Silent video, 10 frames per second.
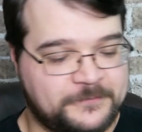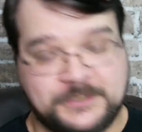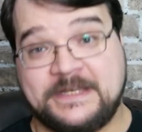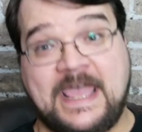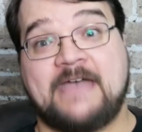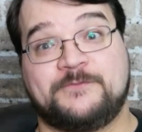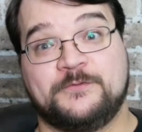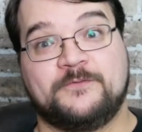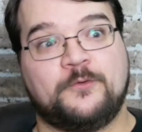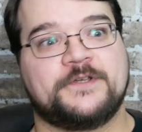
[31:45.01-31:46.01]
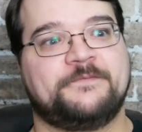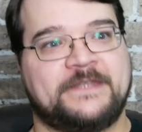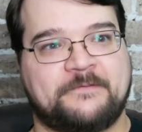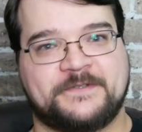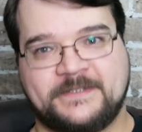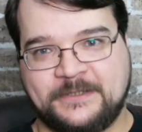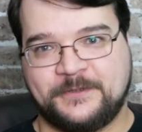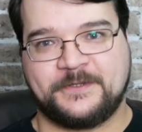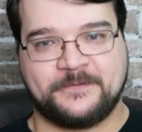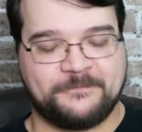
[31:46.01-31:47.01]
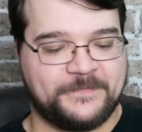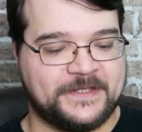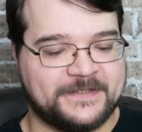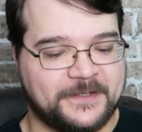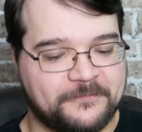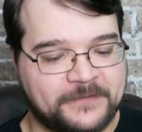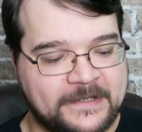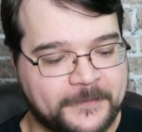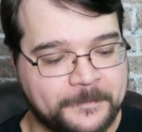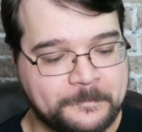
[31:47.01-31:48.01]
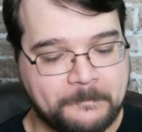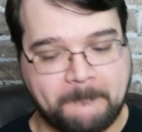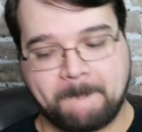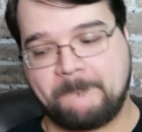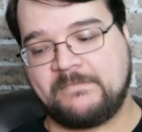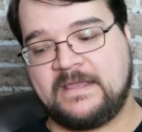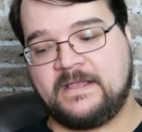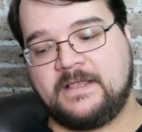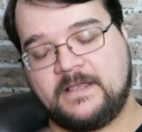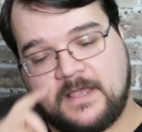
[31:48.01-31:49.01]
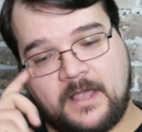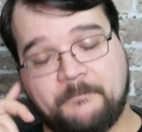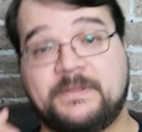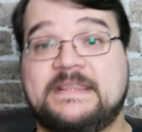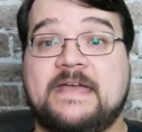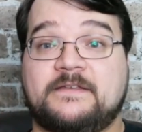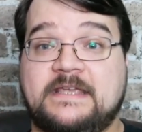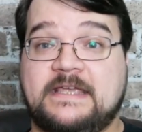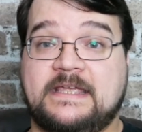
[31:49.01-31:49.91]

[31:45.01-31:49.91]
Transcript: You didn't have to, of course, but that was clearly the intended flavor. But that